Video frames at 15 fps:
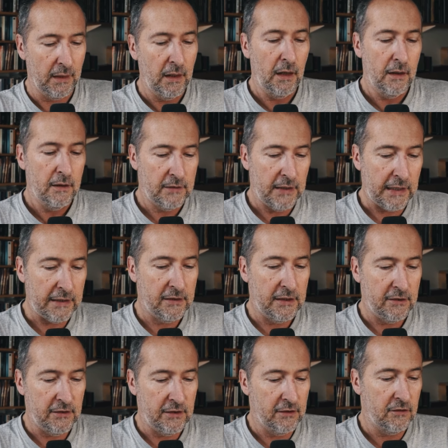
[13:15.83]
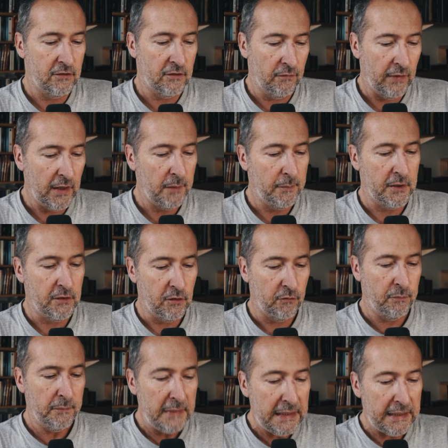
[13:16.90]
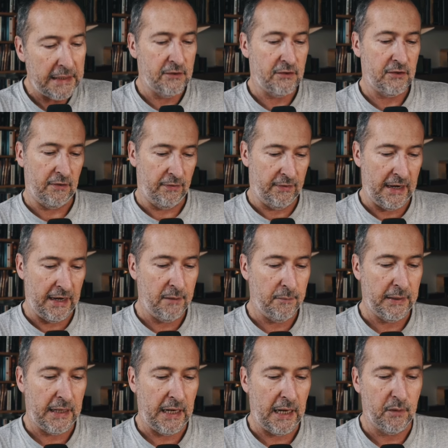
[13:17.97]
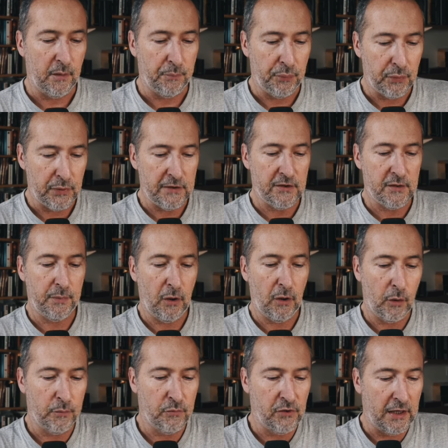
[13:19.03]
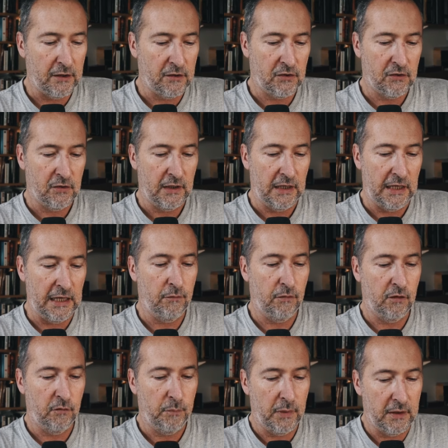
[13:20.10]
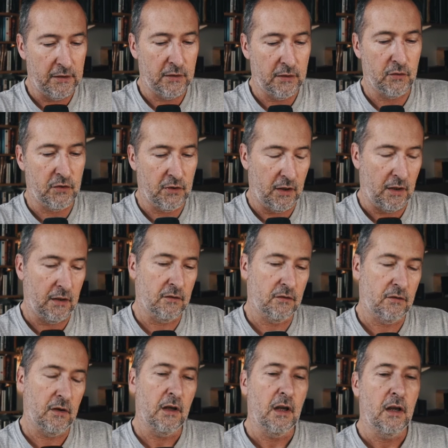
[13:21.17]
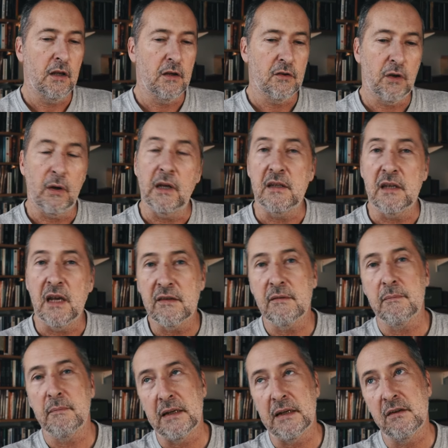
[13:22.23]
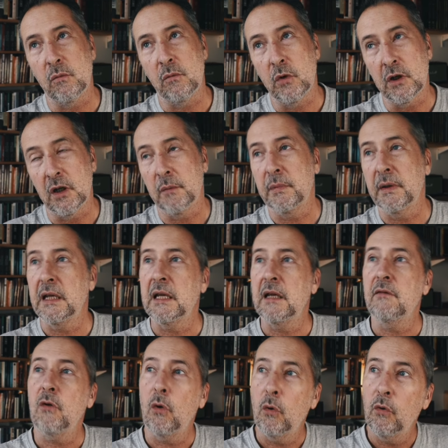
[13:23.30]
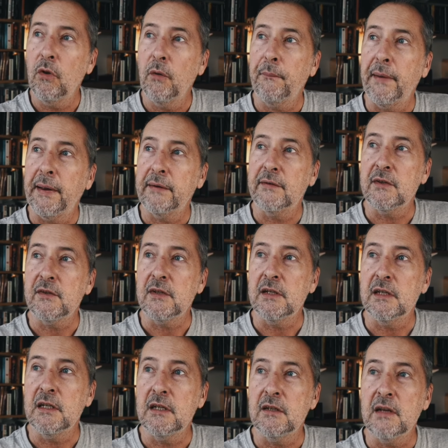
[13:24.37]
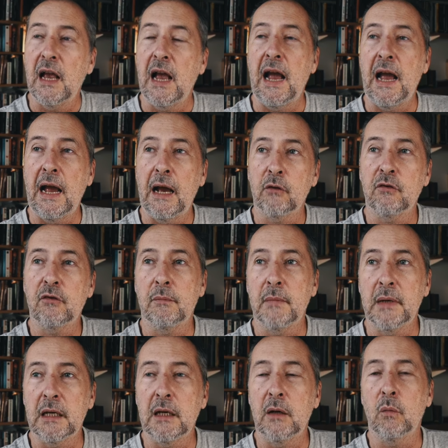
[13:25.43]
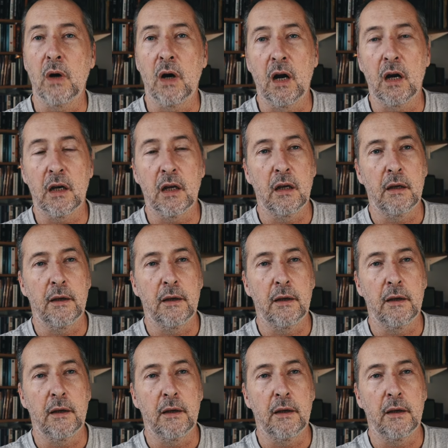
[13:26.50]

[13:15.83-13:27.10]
Tactics and development of means then became the principal objects even of political science. So it doesn't matter what you believe. All that matters is how to make it work.